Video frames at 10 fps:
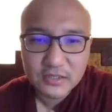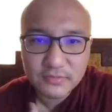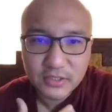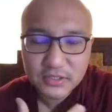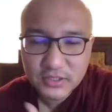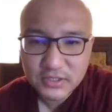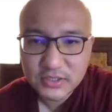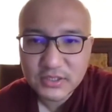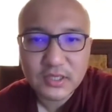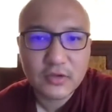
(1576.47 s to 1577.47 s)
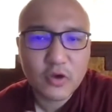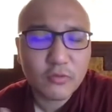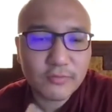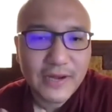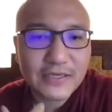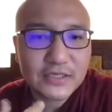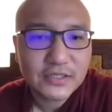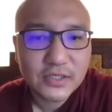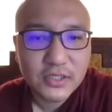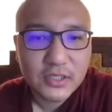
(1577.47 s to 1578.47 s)
because this is a common practice,
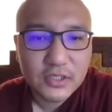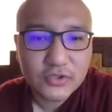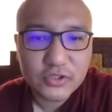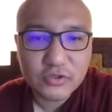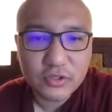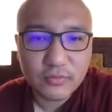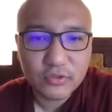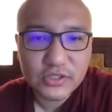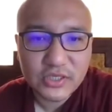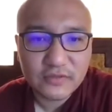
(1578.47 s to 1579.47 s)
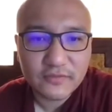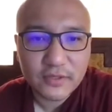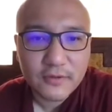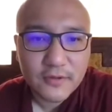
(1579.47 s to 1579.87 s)
so it's not a Bodhisattva.